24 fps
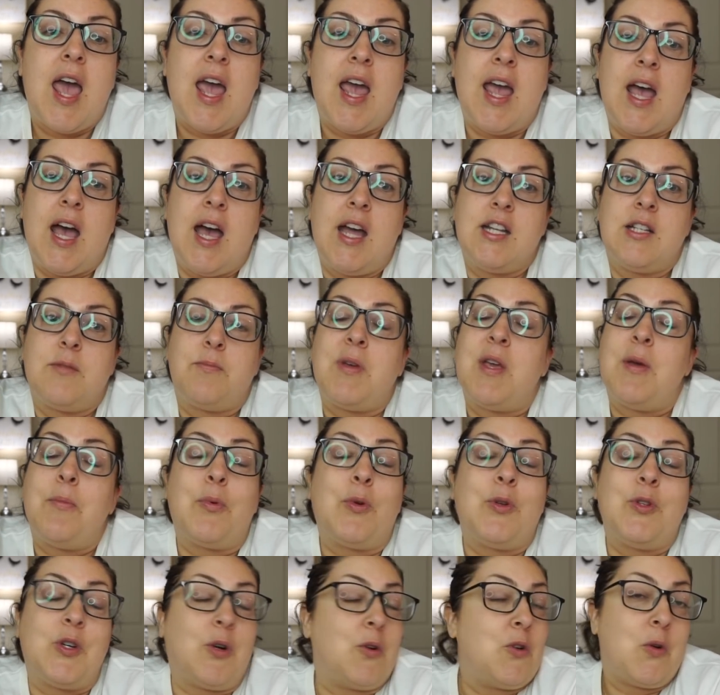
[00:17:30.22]
And
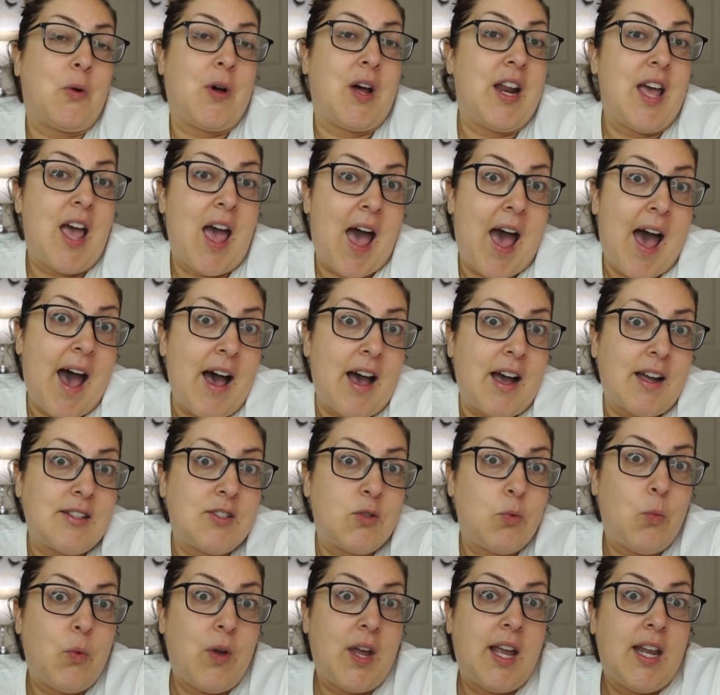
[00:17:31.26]
people don't know how to
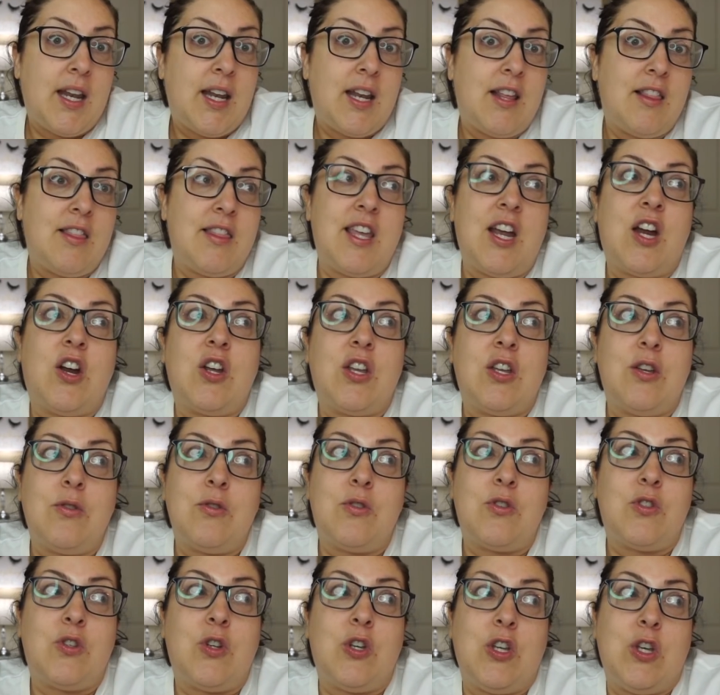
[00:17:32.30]
act when they're
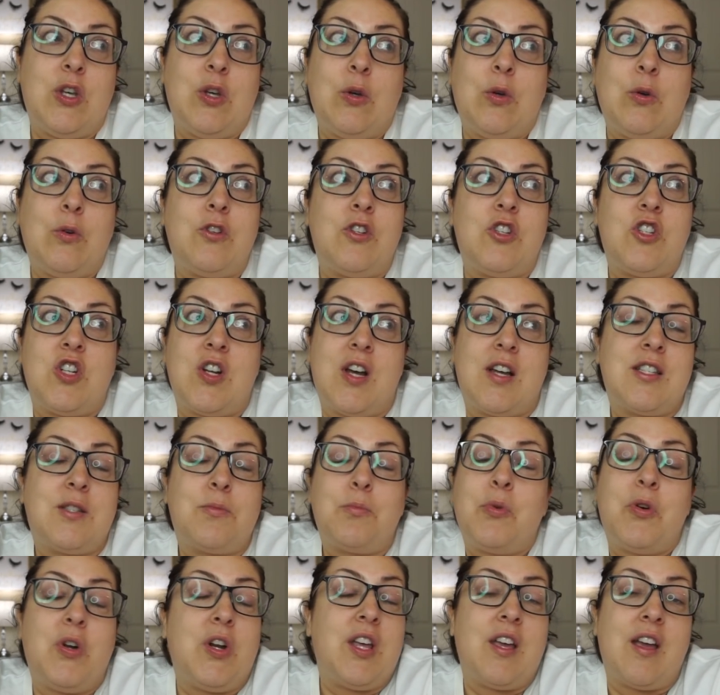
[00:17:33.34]
used to you
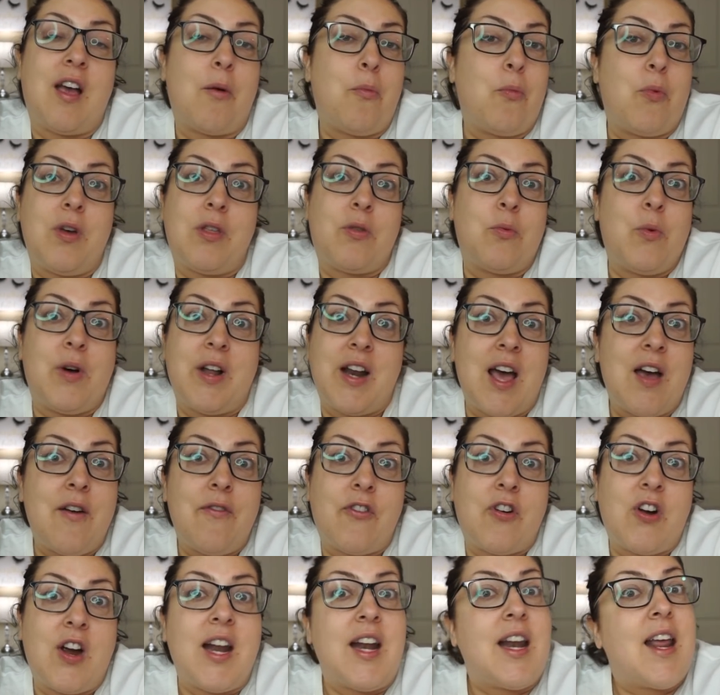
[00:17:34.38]
just putting up with
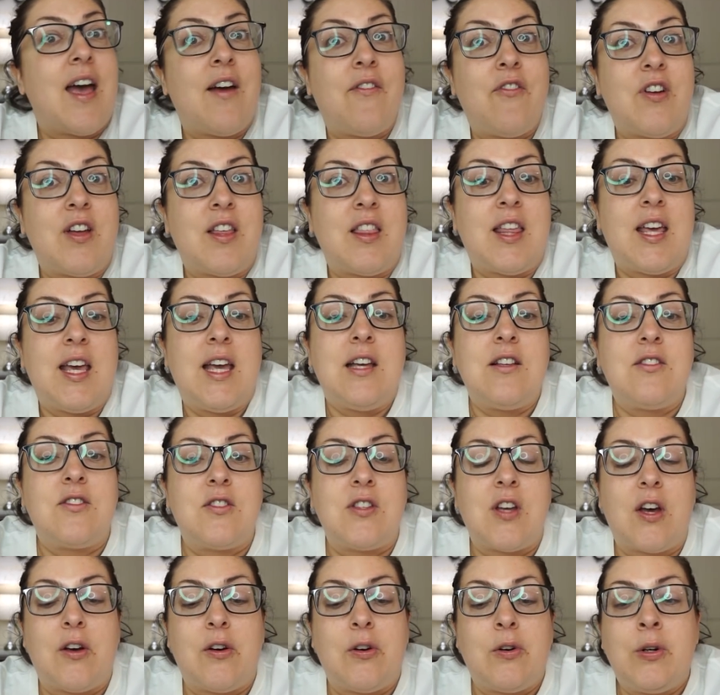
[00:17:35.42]
whatever and everything.
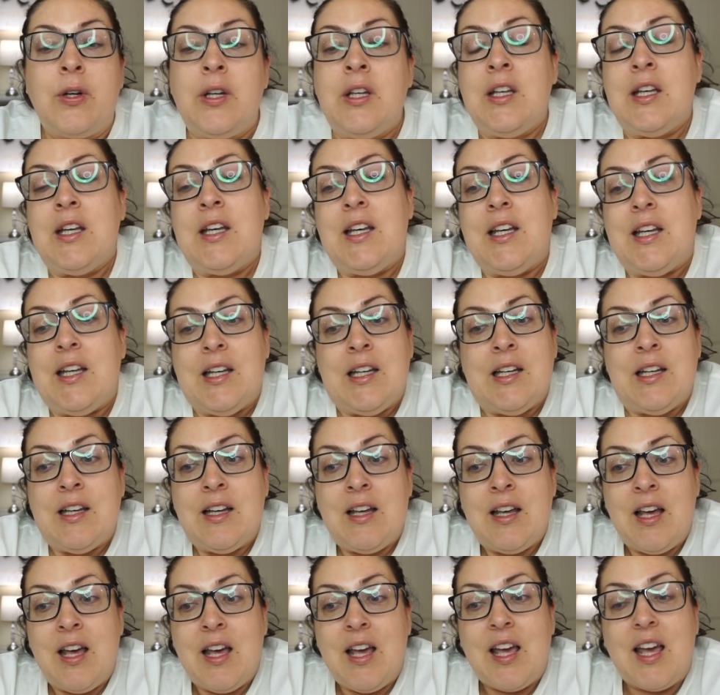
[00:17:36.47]
So
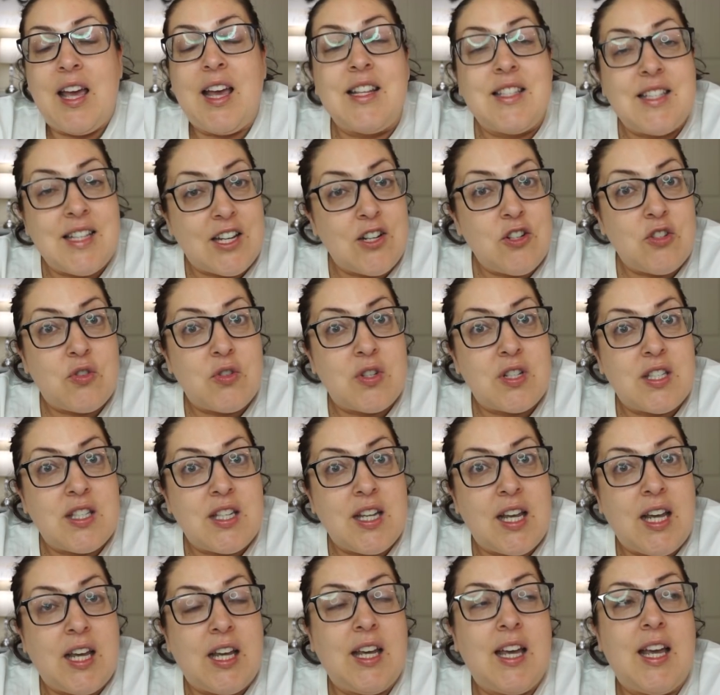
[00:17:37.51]
it's
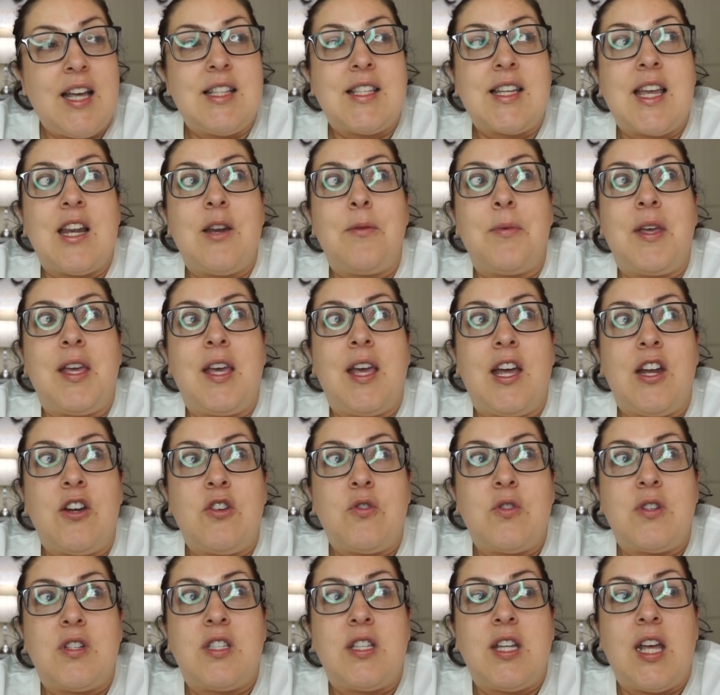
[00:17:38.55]
interesting. It's going to be
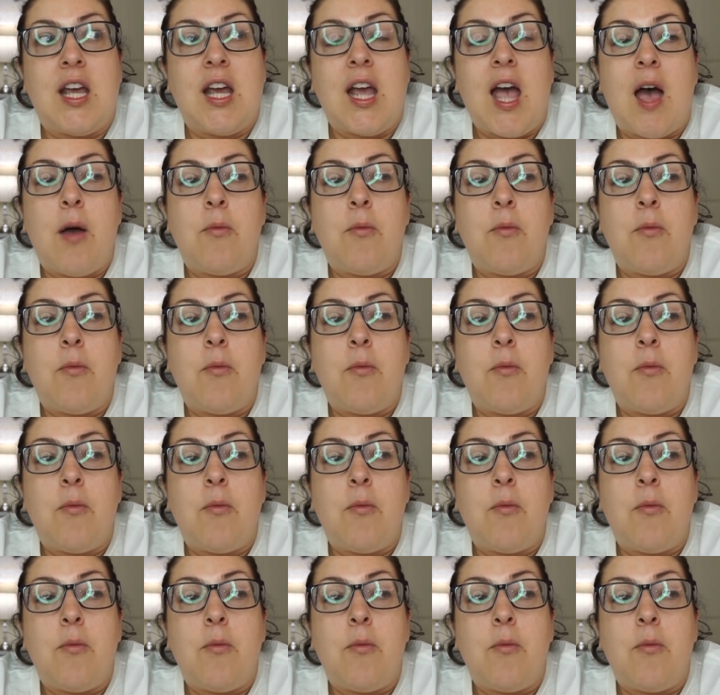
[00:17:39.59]
interesting.